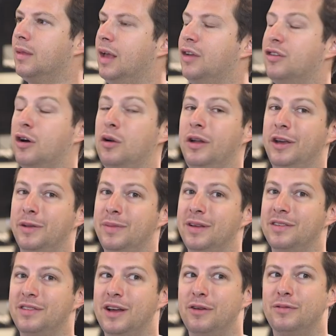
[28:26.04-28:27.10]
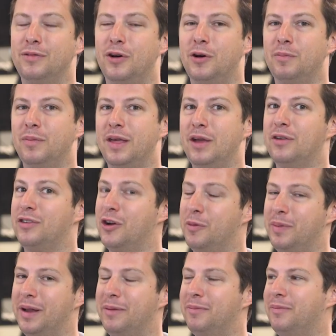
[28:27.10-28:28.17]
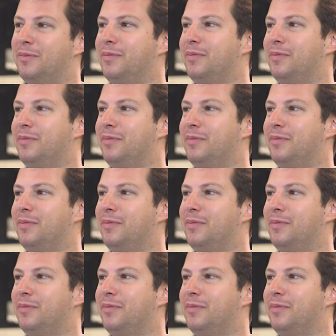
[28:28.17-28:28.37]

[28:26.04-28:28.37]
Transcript: It totally could be his downfall. Here's hoping.